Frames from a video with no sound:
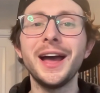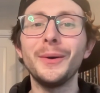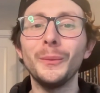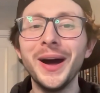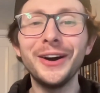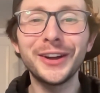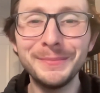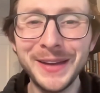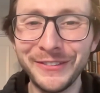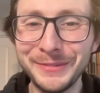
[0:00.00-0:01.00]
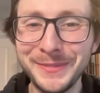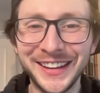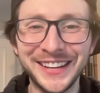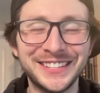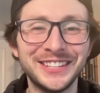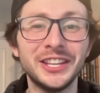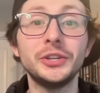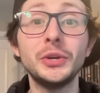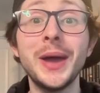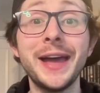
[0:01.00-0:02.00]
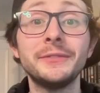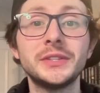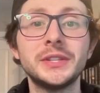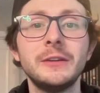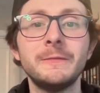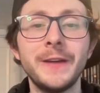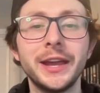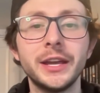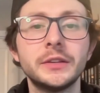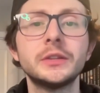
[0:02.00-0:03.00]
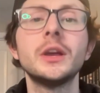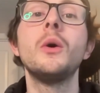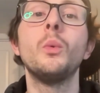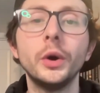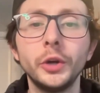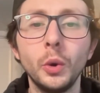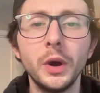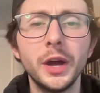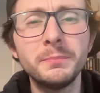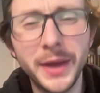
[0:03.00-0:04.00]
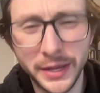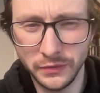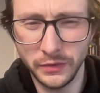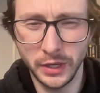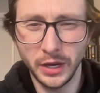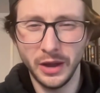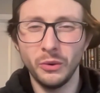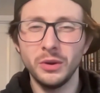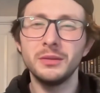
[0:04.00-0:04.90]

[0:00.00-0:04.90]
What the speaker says: Welcome everybody to the UFC Vegas 101 Bets video.